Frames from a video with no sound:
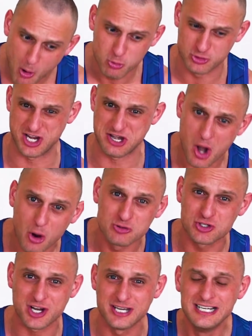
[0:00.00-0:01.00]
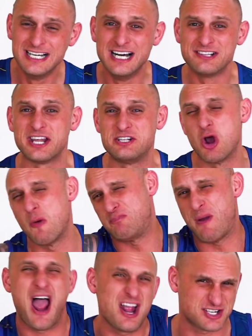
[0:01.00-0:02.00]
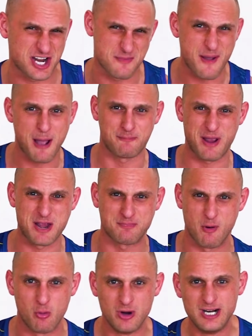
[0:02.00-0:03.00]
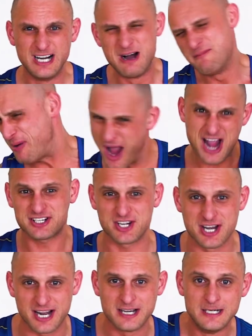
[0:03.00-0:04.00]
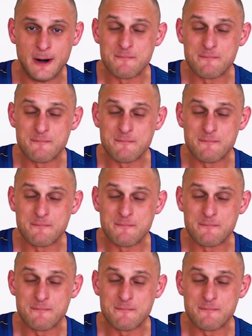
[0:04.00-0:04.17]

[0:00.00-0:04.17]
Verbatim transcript: bullshit notion that you're passionate about people. Passionate.